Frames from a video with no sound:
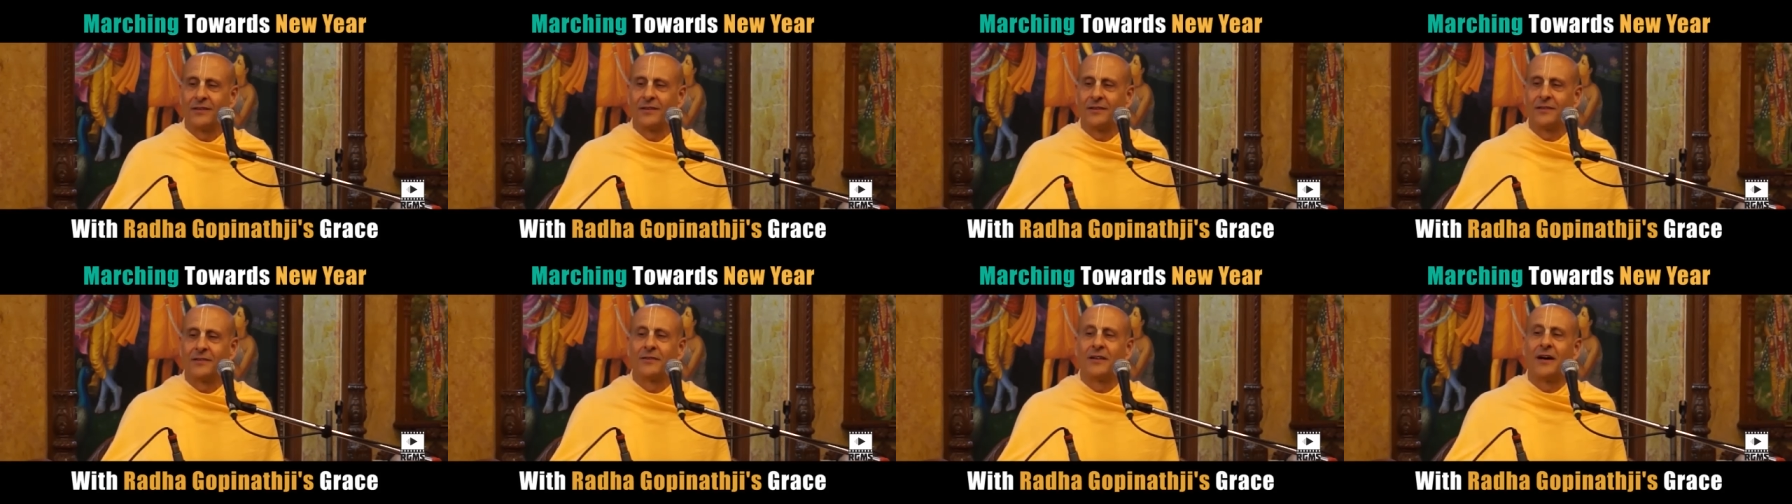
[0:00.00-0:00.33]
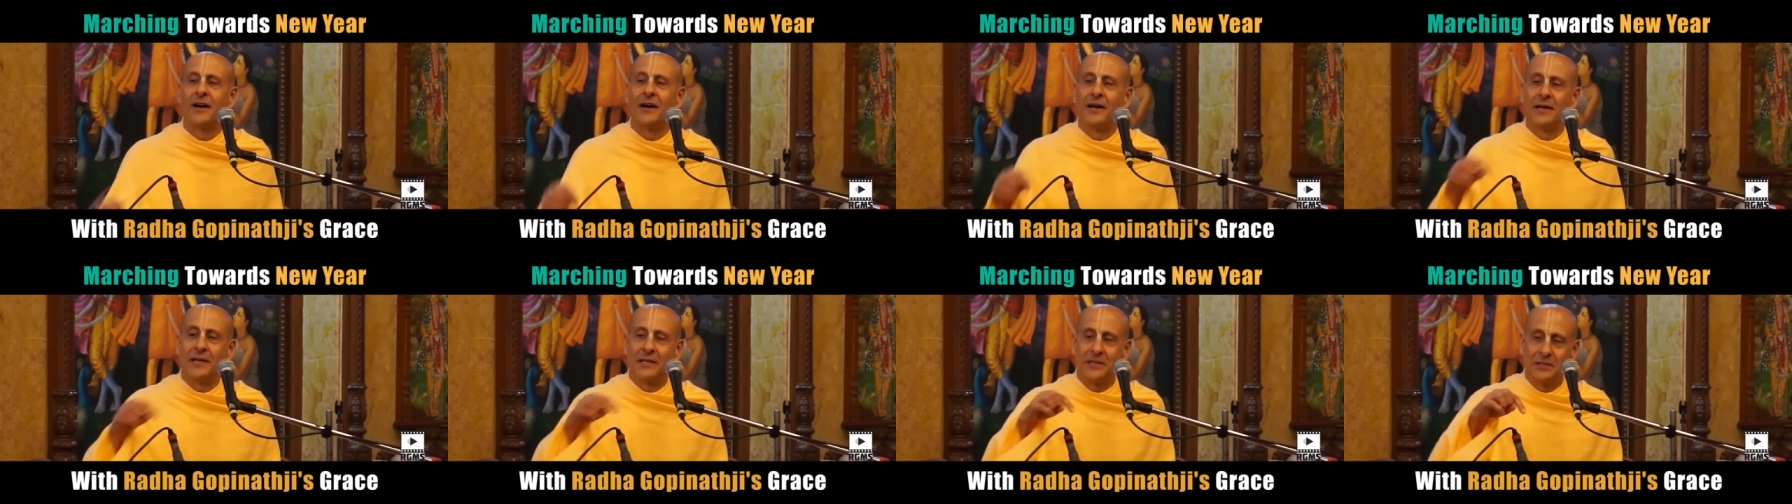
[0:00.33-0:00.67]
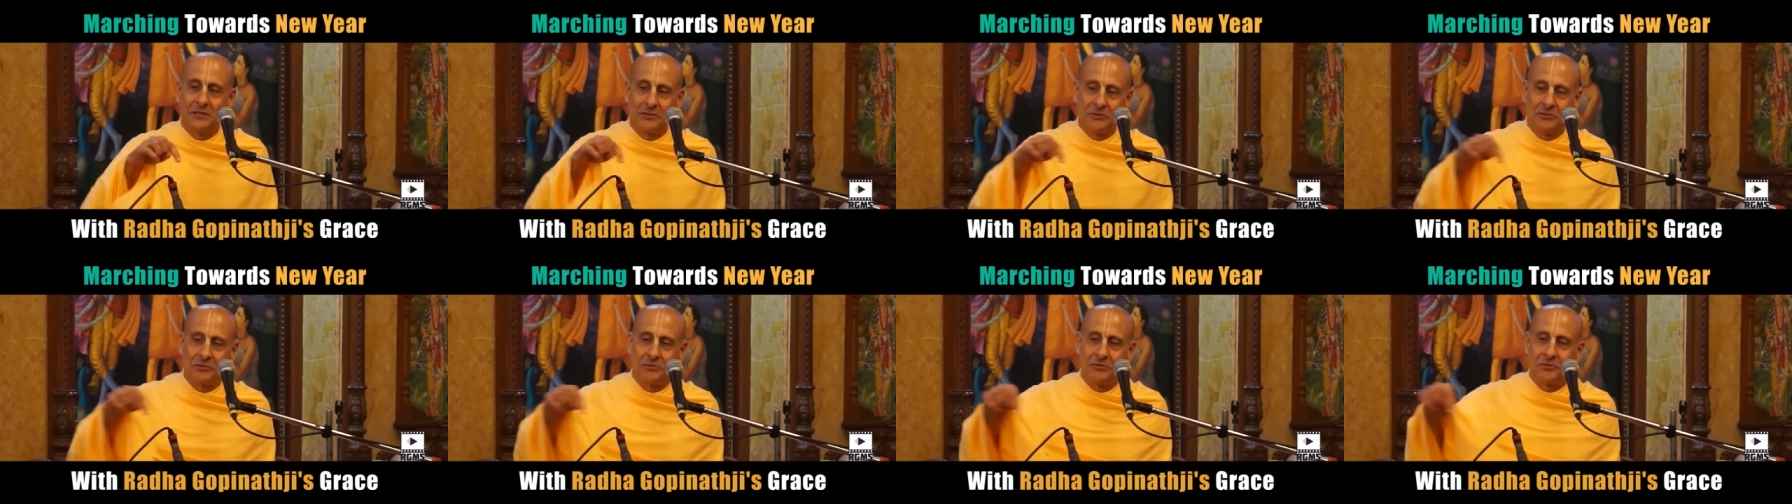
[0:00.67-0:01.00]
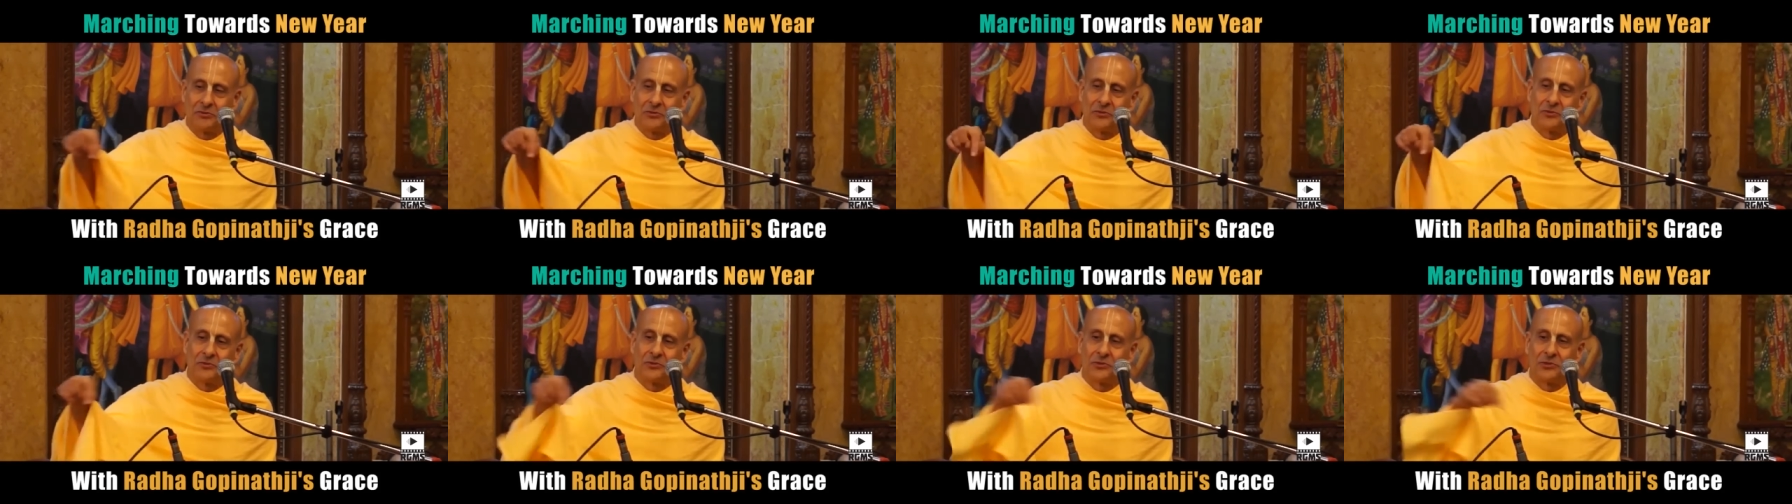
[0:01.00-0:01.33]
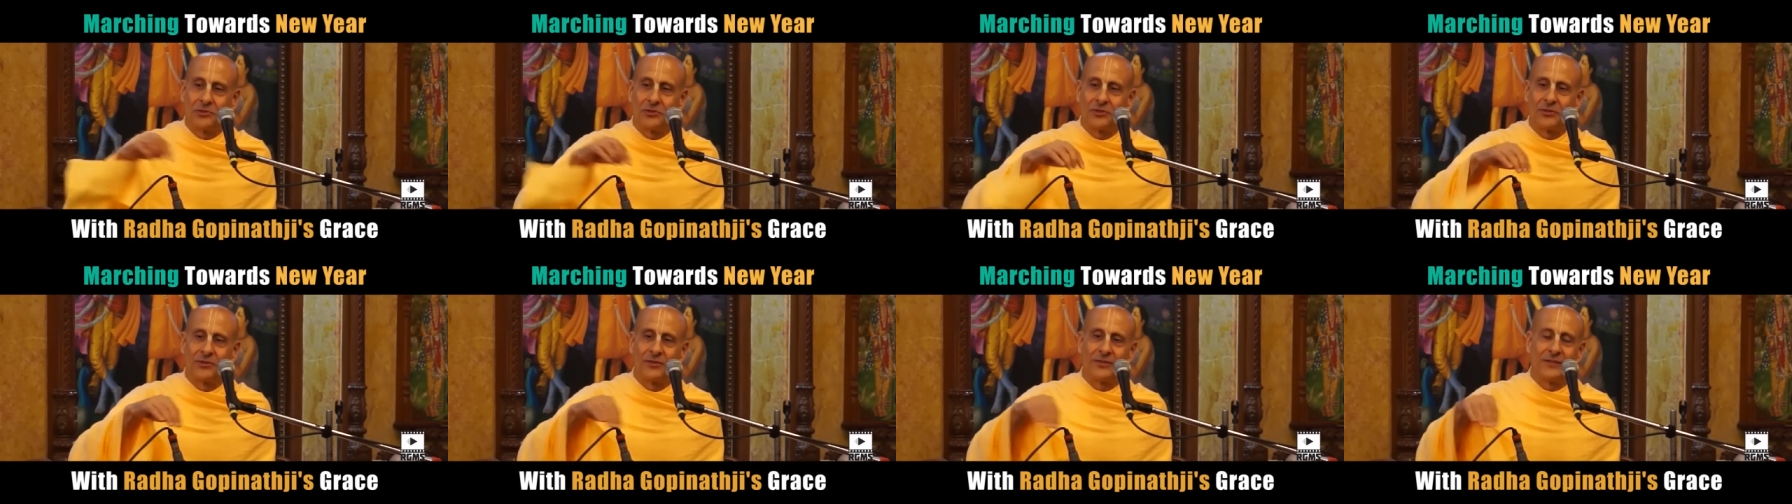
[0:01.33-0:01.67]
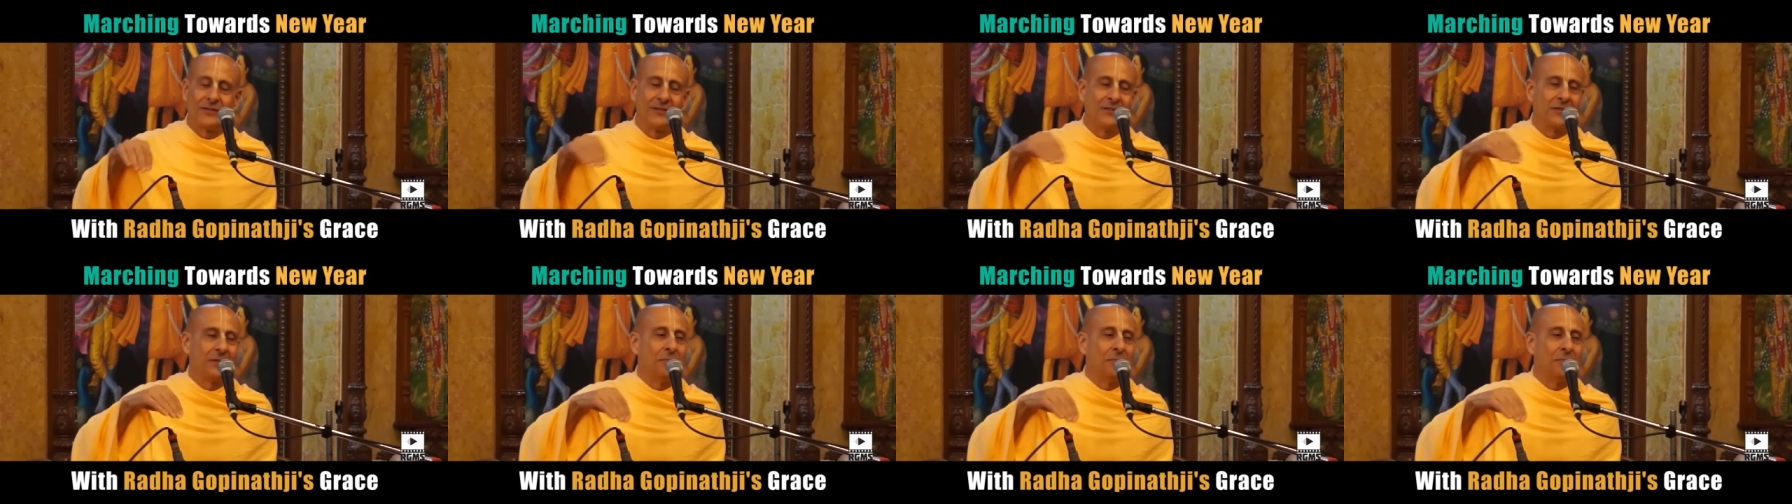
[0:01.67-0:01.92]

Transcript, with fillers: lines or certain